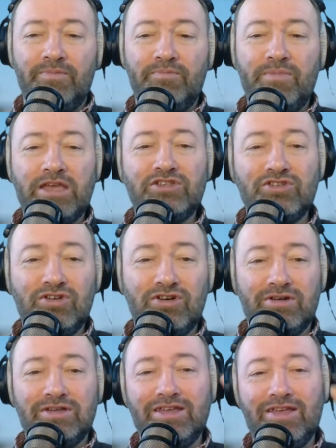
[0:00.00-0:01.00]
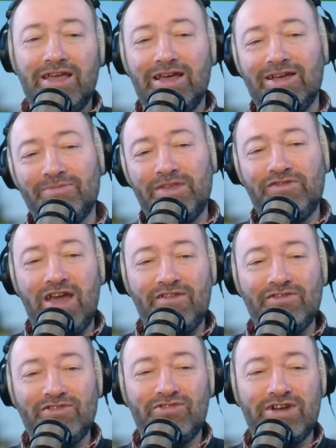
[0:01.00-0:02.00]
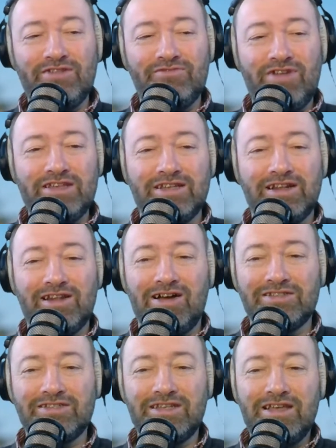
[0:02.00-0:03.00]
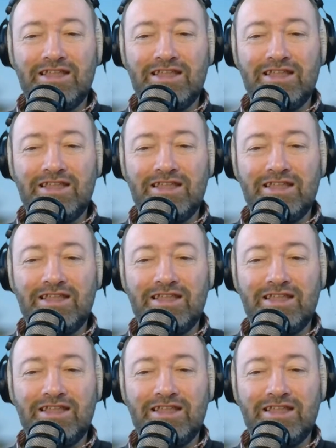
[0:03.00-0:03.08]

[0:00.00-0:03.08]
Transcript: Make sure, if you haven't already, raise a glass.